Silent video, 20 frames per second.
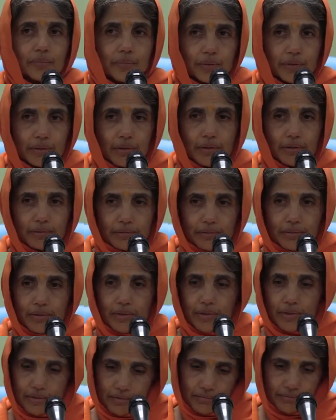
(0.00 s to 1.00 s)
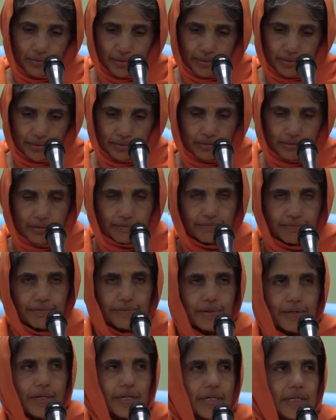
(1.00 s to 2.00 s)
because one is
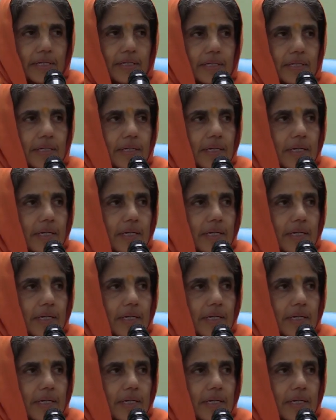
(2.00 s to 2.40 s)
afraid.